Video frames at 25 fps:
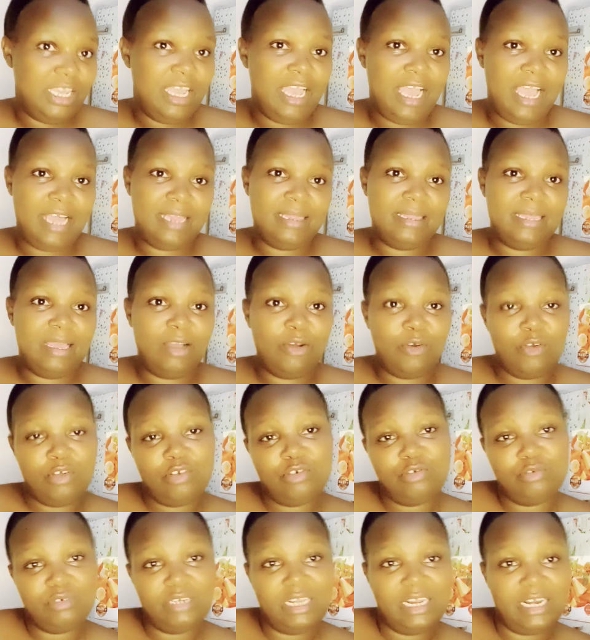and they are going
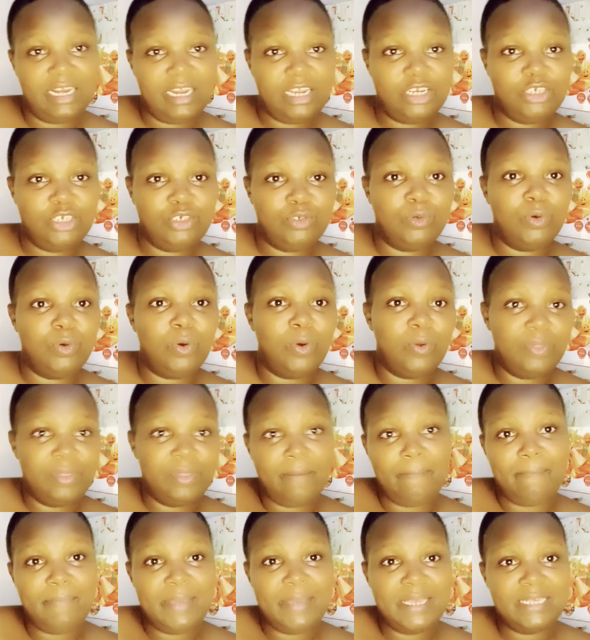to direct you on the
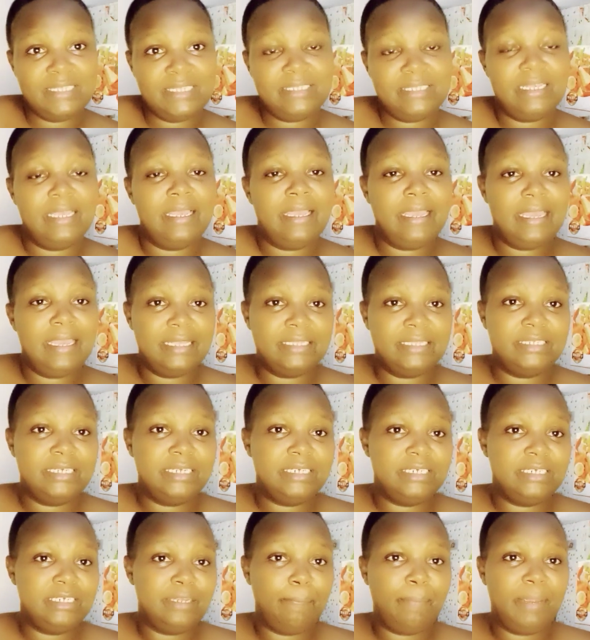best agent
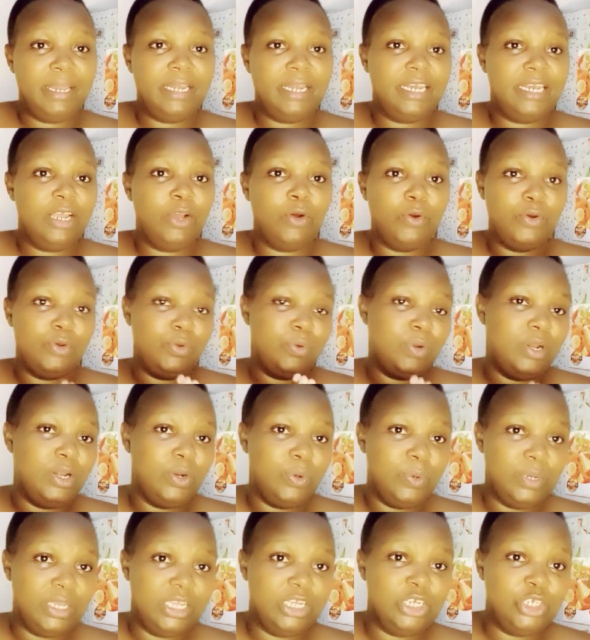depending on your
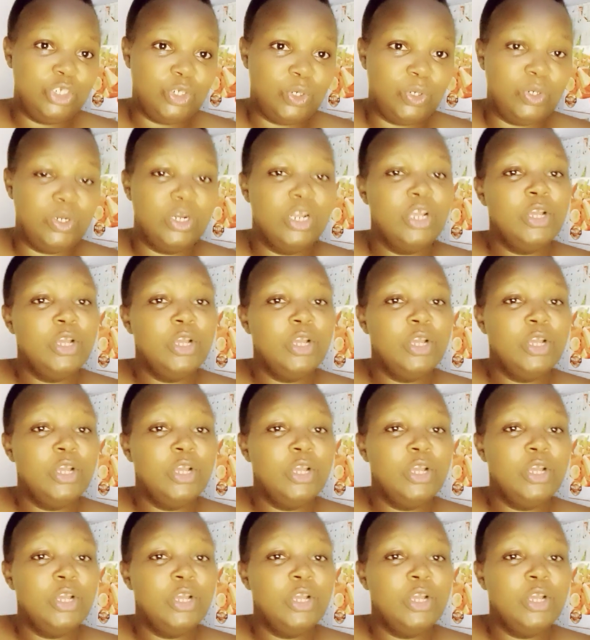location.